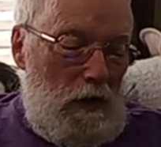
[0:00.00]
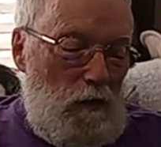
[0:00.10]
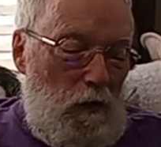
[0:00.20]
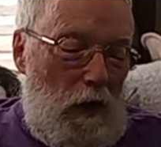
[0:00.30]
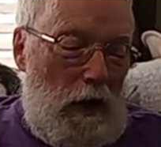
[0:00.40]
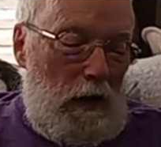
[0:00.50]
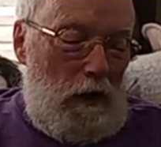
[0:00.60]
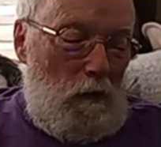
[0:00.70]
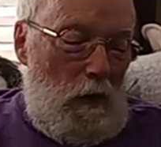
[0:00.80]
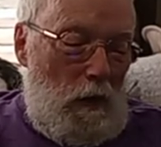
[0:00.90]
his flock
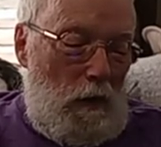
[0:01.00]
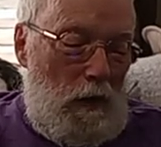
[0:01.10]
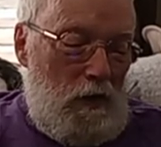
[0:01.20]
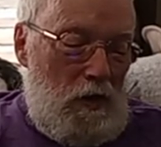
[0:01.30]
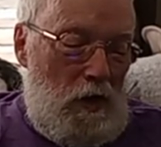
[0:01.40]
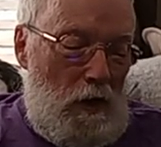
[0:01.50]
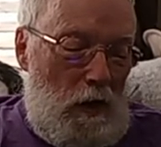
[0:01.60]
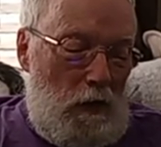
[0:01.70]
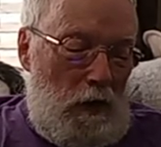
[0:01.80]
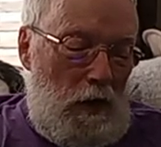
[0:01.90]
in the wilderness, and
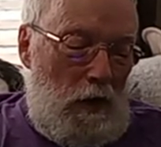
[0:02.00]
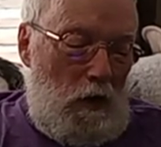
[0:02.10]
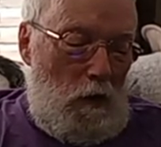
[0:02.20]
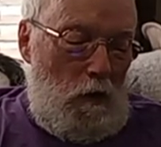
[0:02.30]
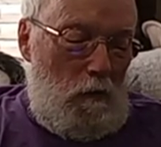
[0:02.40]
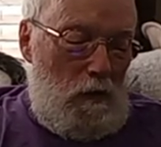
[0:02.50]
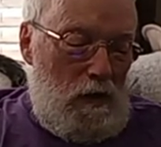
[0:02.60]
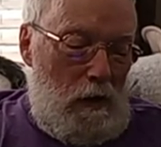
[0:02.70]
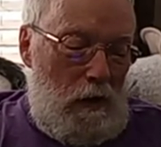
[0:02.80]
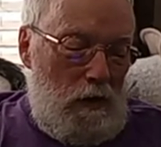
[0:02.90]
nothing he owned
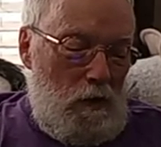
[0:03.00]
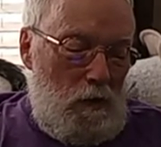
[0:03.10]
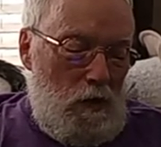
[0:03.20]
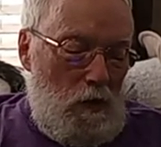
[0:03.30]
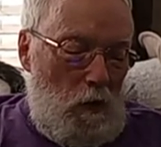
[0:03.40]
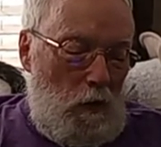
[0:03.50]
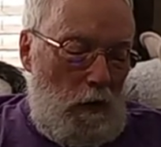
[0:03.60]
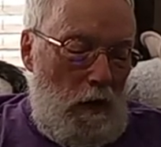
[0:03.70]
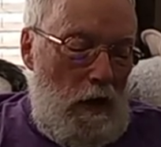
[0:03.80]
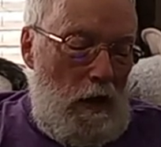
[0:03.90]
was lost or stolen.
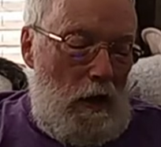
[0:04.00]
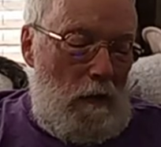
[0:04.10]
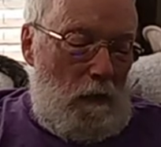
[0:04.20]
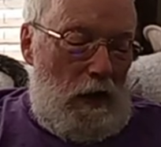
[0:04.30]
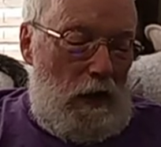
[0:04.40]
But